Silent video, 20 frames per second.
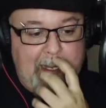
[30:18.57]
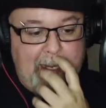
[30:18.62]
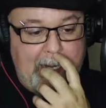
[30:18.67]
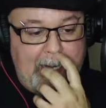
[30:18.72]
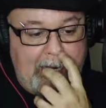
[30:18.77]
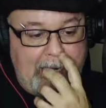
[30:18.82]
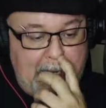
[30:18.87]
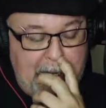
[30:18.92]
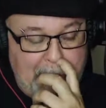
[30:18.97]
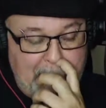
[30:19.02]

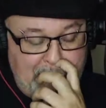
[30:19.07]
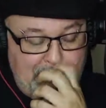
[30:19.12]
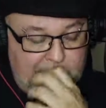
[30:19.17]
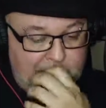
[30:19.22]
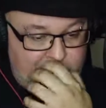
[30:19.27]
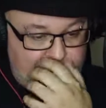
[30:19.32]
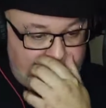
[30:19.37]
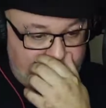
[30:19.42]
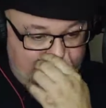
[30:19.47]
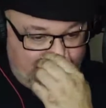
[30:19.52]

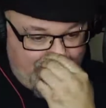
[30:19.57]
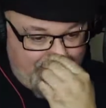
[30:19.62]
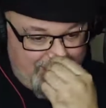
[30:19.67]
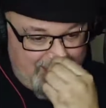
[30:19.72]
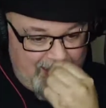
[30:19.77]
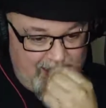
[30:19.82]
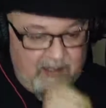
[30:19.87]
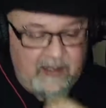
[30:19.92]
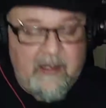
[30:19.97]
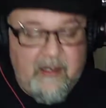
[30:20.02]

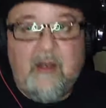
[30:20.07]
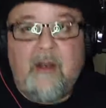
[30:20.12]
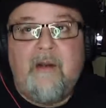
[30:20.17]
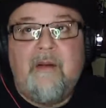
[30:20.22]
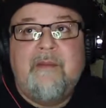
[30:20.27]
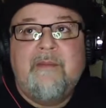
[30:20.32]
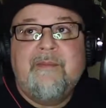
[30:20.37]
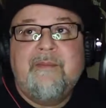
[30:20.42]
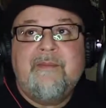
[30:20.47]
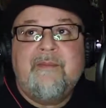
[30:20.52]
You
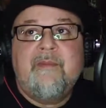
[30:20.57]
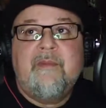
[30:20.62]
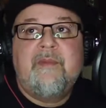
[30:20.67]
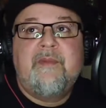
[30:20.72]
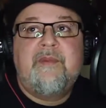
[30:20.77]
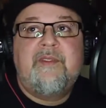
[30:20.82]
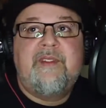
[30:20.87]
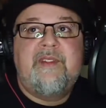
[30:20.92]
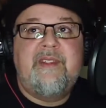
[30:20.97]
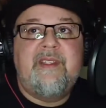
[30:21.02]
know,
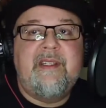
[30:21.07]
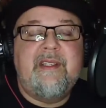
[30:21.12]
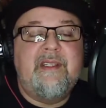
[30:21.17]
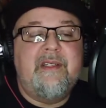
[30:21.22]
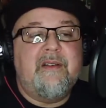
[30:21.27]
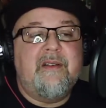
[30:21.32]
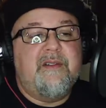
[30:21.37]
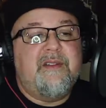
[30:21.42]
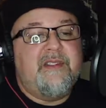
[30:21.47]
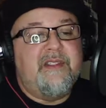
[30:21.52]

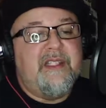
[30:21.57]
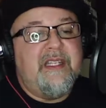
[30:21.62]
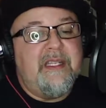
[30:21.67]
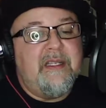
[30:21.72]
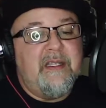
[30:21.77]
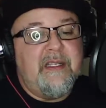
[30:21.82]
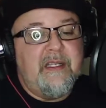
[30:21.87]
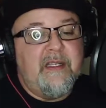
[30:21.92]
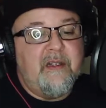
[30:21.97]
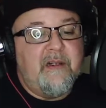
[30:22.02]

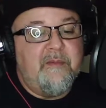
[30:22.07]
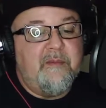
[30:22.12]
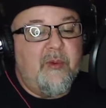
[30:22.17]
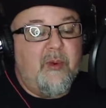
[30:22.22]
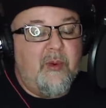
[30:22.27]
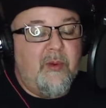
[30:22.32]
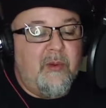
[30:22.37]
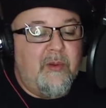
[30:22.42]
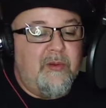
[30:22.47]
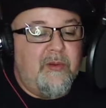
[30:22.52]
sealing your
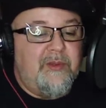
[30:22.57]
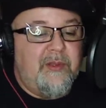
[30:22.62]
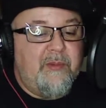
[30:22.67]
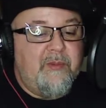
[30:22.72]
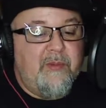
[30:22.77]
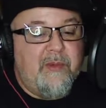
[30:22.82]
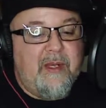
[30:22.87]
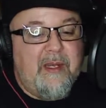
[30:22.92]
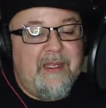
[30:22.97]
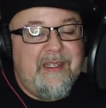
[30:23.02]
molds,
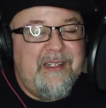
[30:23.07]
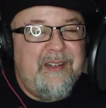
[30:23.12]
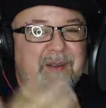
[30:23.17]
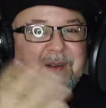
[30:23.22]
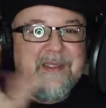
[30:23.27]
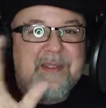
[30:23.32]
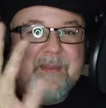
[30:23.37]
and you know what?